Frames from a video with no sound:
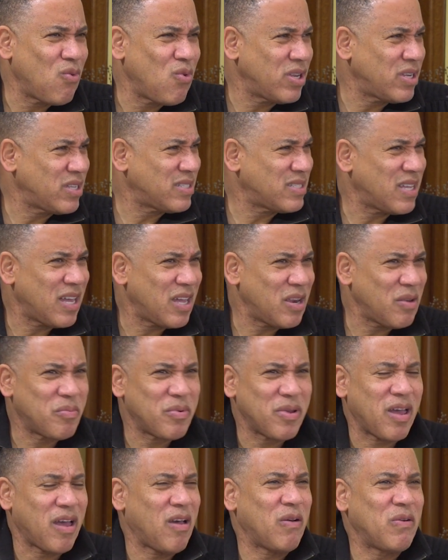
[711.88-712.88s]
what is that
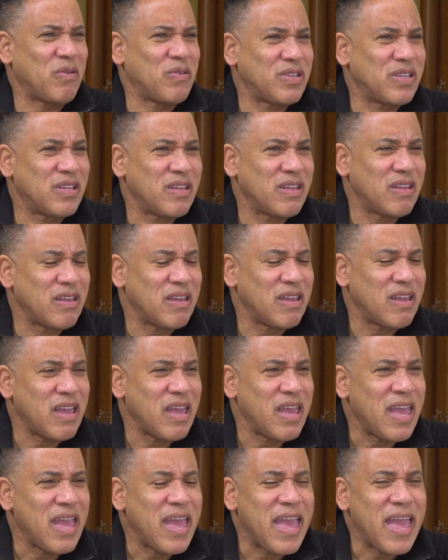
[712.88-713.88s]
about?
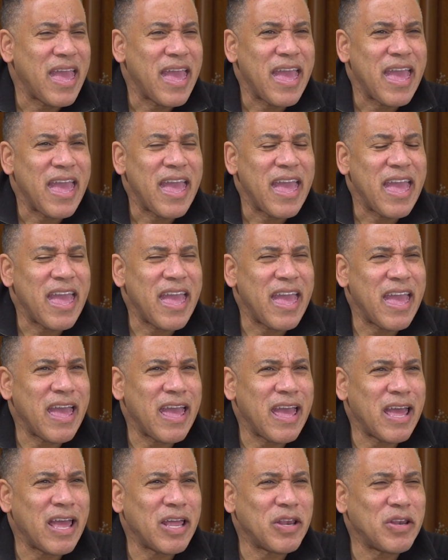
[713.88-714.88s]

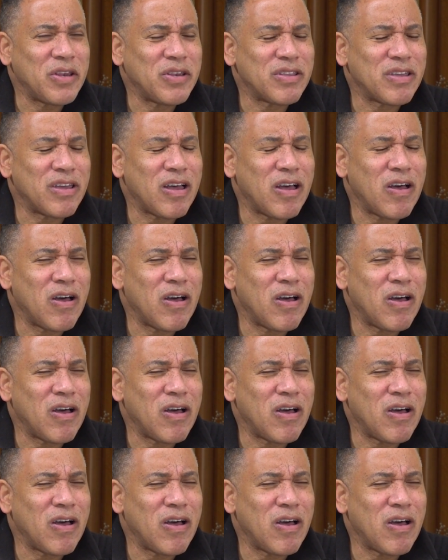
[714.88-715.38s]
And